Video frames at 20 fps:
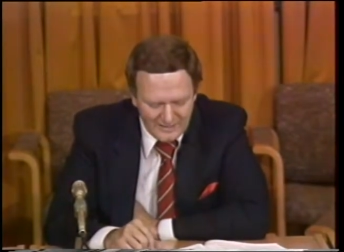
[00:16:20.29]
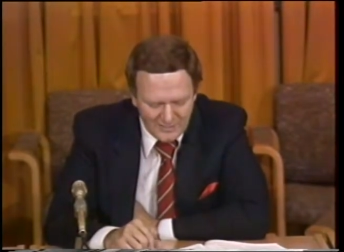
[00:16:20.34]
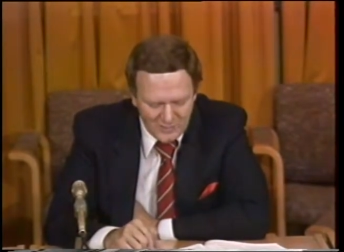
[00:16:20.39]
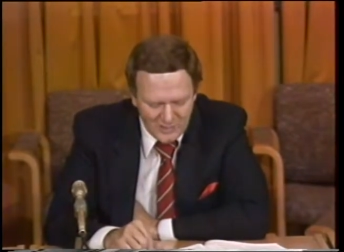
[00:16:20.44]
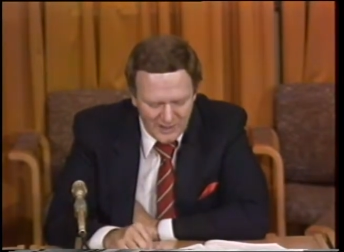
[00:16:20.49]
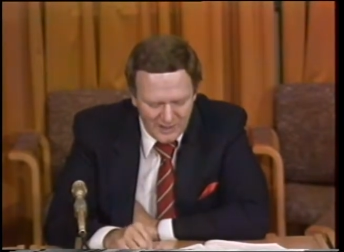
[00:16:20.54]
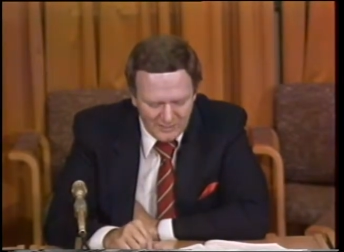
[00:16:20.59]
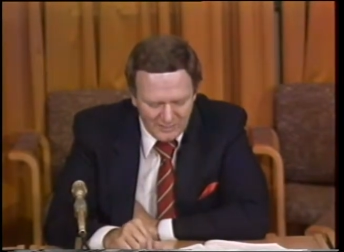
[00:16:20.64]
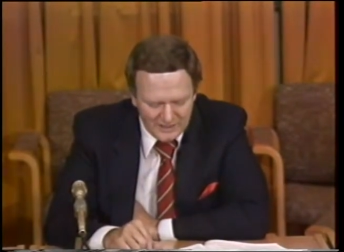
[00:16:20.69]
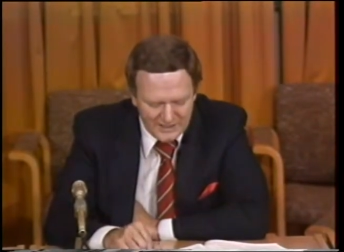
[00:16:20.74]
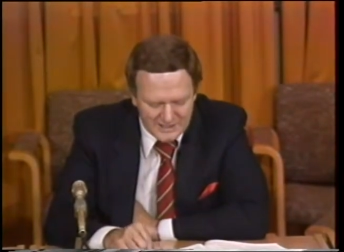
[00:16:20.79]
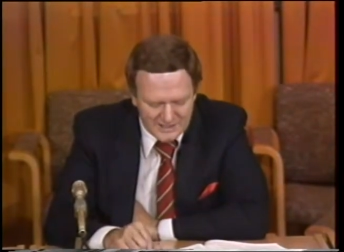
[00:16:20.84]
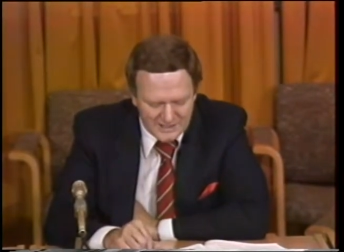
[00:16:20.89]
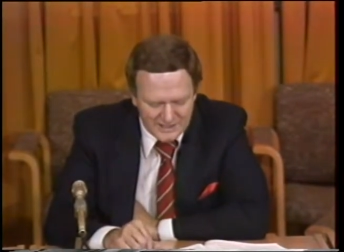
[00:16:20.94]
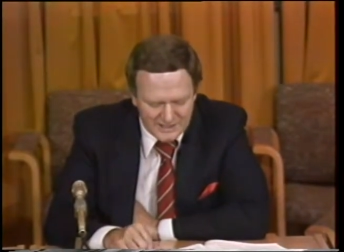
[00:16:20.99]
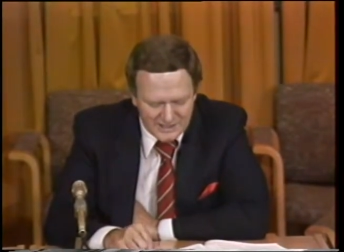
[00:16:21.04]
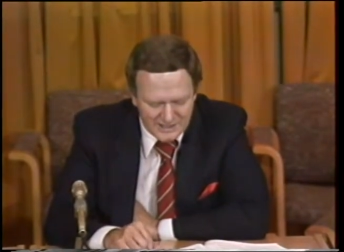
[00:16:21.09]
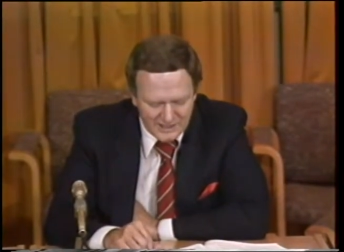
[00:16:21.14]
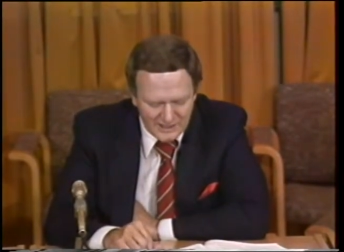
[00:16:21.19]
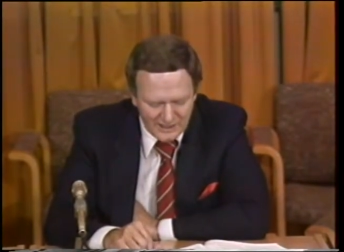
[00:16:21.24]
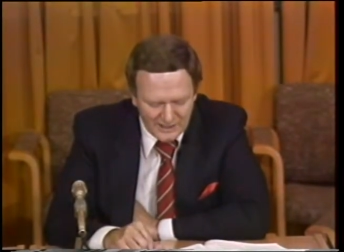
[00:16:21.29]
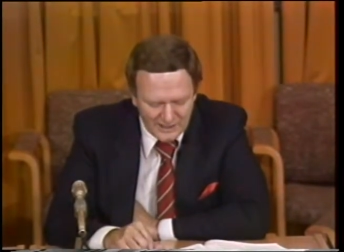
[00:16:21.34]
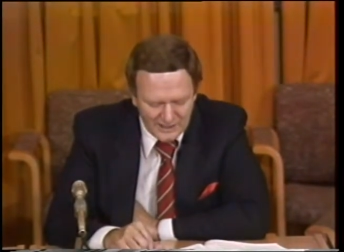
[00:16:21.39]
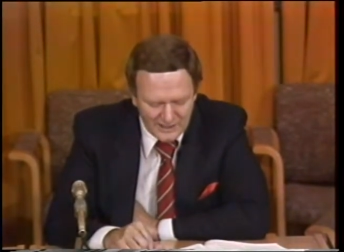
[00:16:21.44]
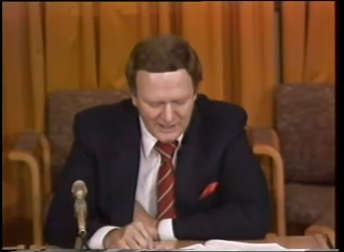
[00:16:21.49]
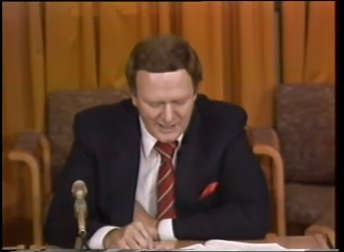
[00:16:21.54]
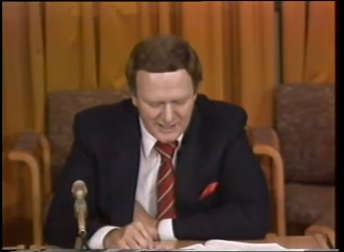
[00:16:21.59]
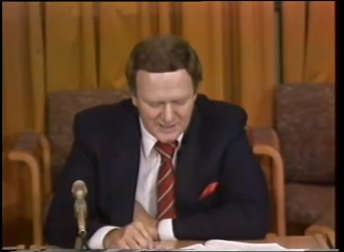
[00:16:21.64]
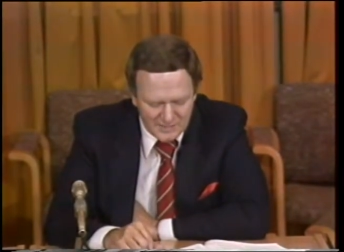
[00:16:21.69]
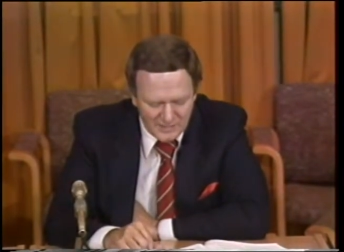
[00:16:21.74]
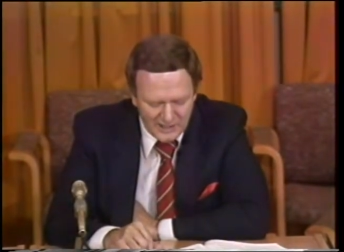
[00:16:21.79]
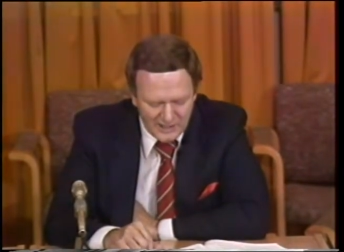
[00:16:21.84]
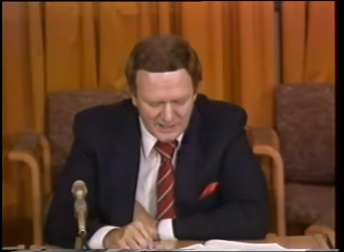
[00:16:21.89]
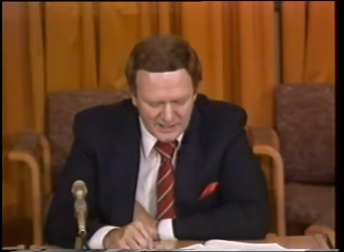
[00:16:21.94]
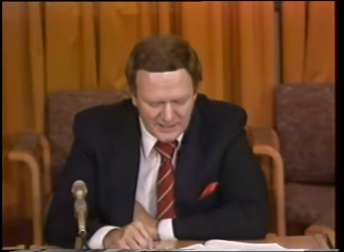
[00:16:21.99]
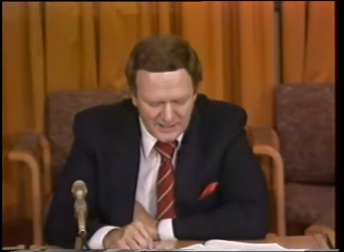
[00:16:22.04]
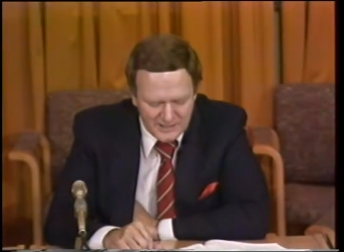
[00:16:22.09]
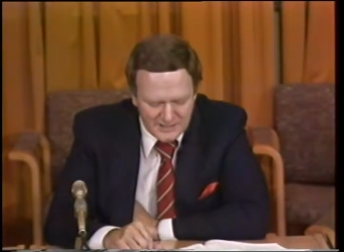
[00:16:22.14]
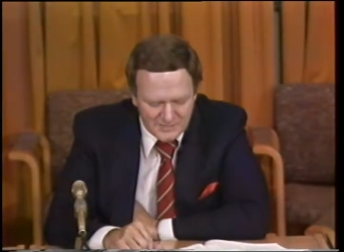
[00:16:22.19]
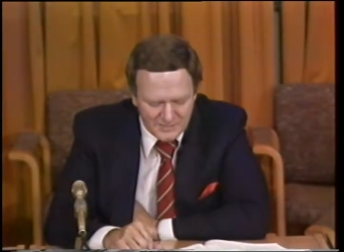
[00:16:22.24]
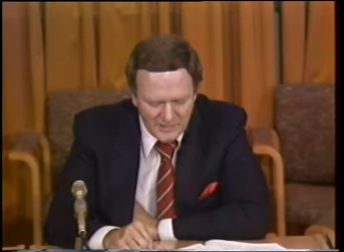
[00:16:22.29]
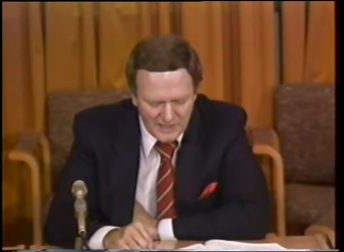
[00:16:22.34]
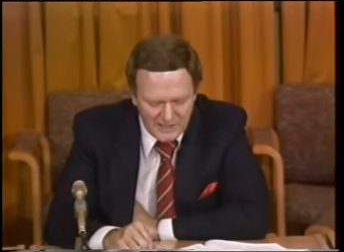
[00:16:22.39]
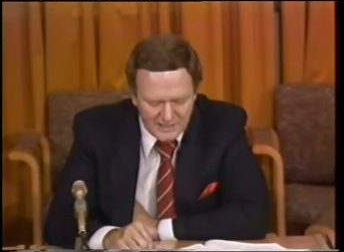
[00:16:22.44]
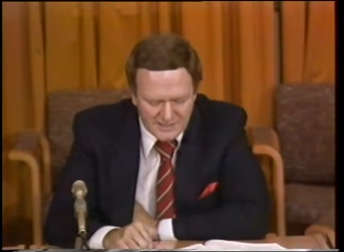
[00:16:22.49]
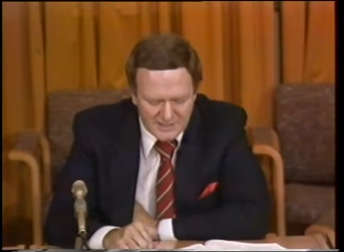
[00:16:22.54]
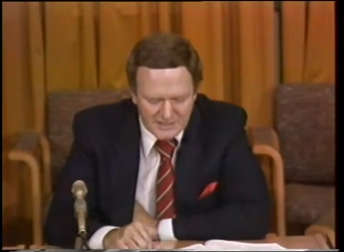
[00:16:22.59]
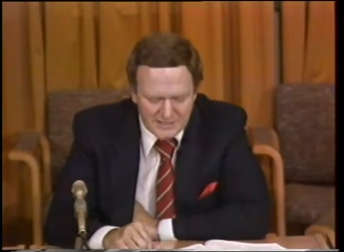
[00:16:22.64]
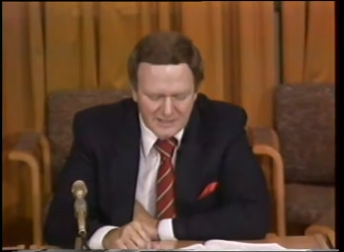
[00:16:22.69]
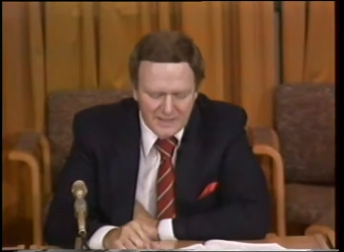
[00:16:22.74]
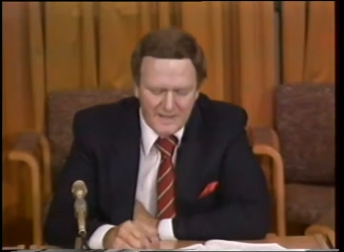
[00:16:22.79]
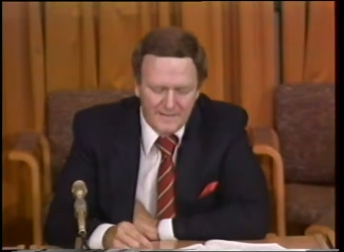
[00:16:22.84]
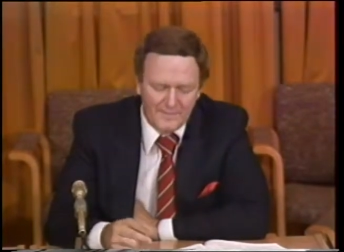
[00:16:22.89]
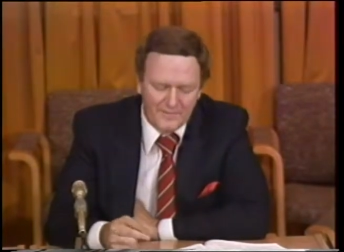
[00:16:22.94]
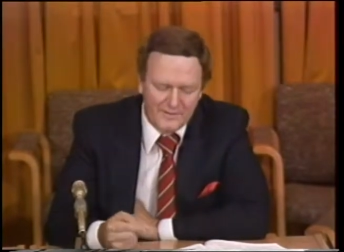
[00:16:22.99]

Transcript: probably, as I say, on a case by -case basis.